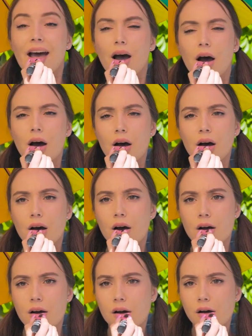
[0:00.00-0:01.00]

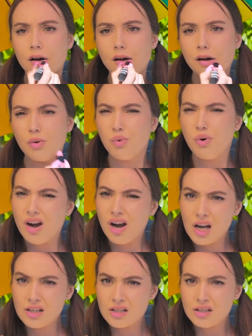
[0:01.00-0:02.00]
What? It's just
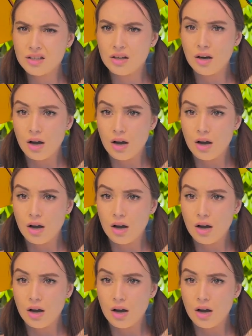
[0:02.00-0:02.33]
lipstick?